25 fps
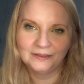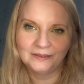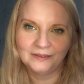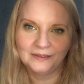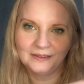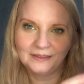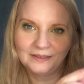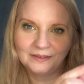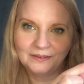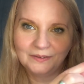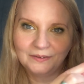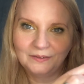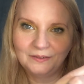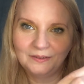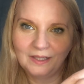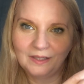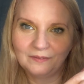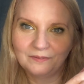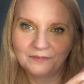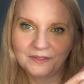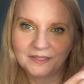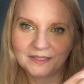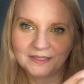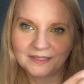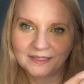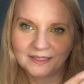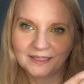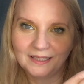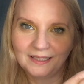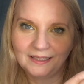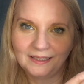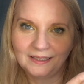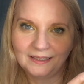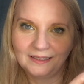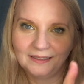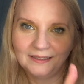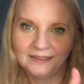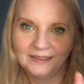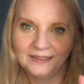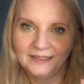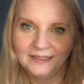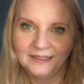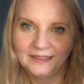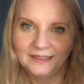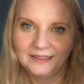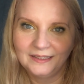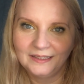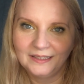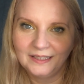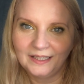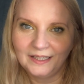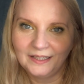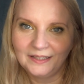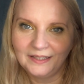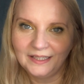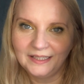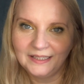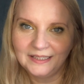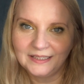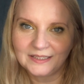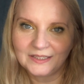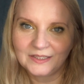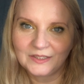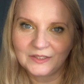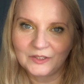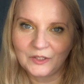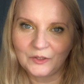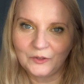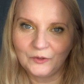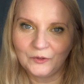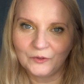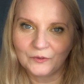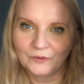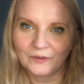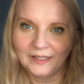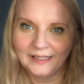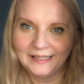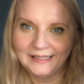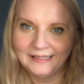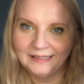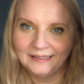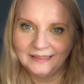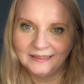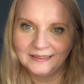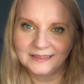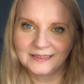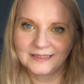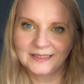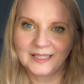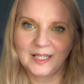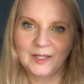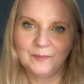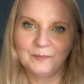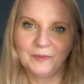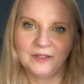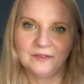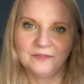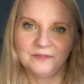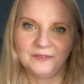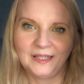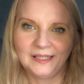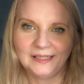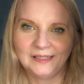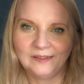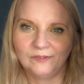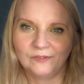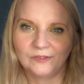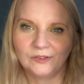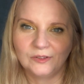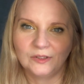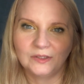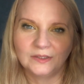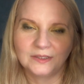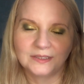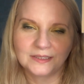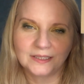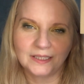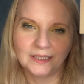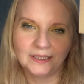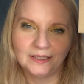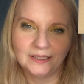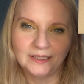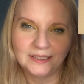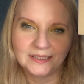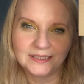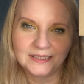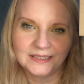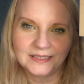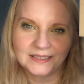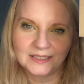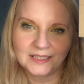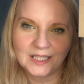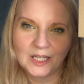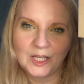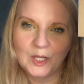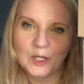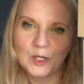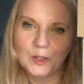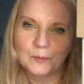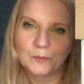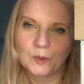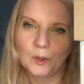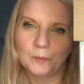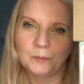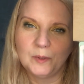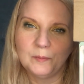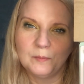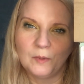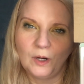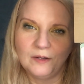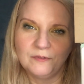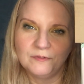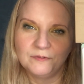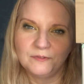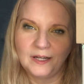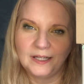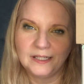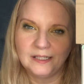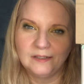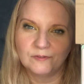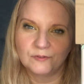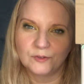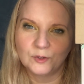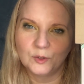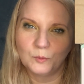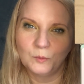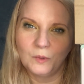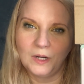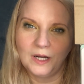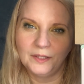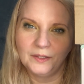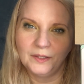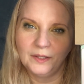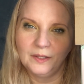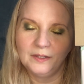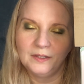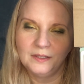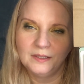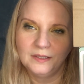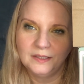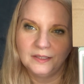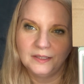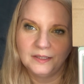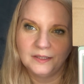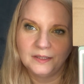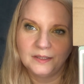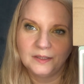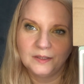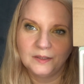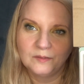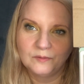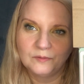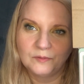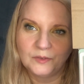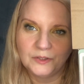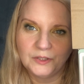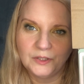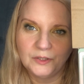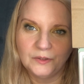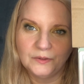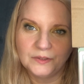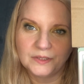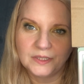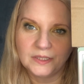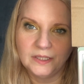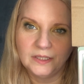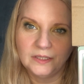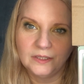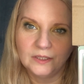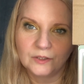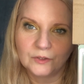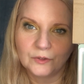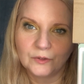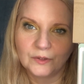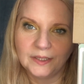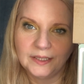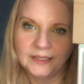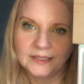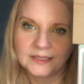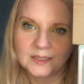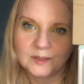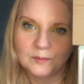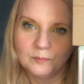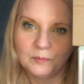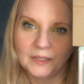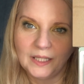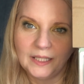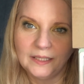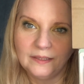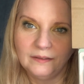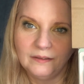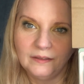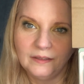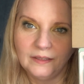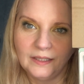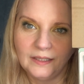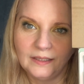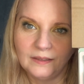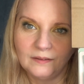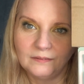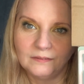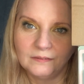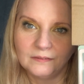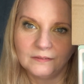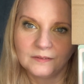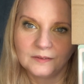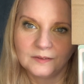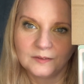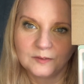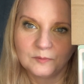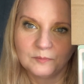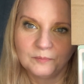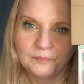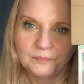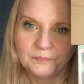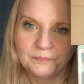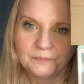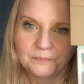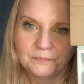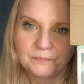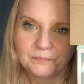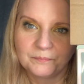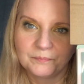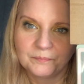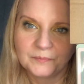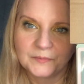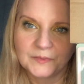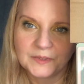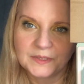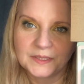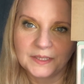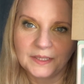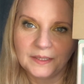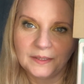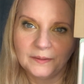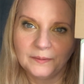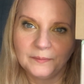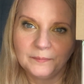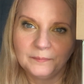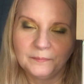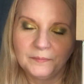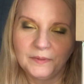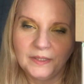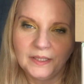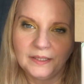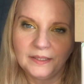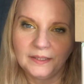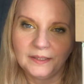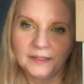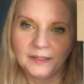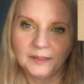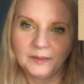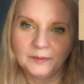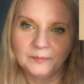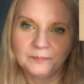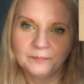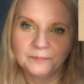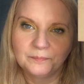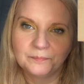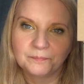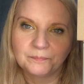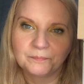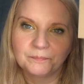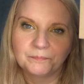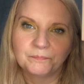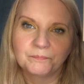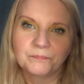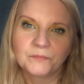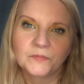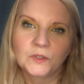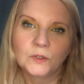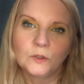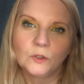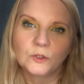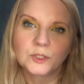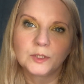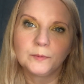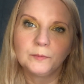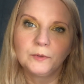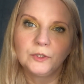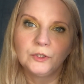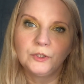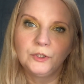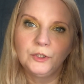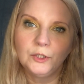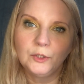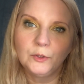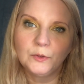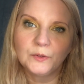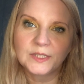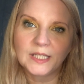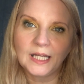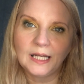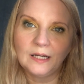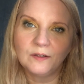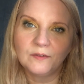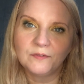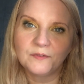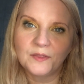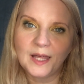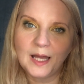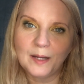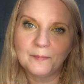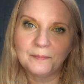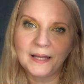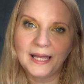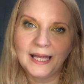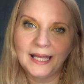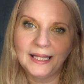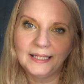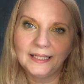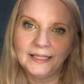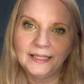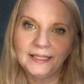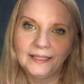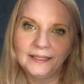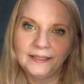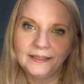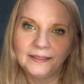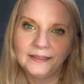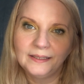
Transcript: I do love this colour and these two greens. They're my favourites. And this is probably my favourite one for using in the crease and blending out. So, yeah. Got some good use out of that palette.